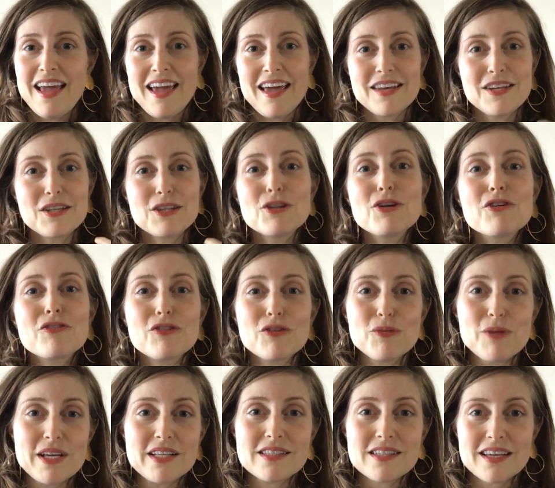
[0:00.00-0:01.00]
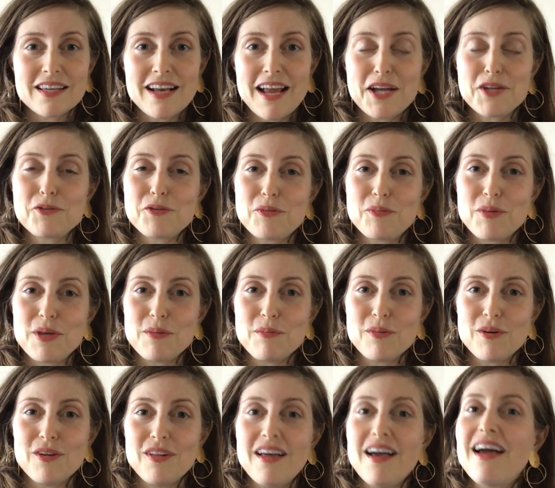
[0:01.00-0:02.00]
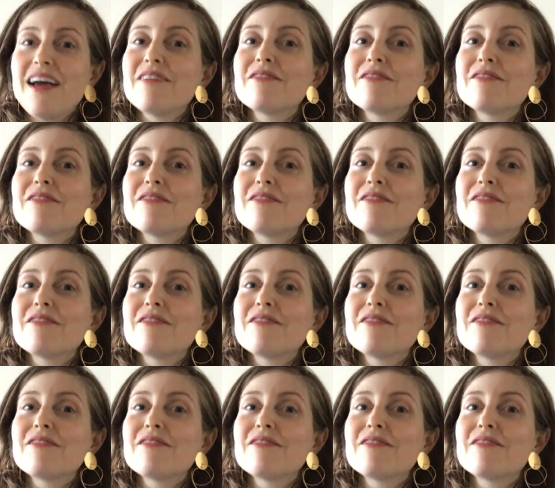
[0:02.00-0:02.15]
and look for ways to connect with people.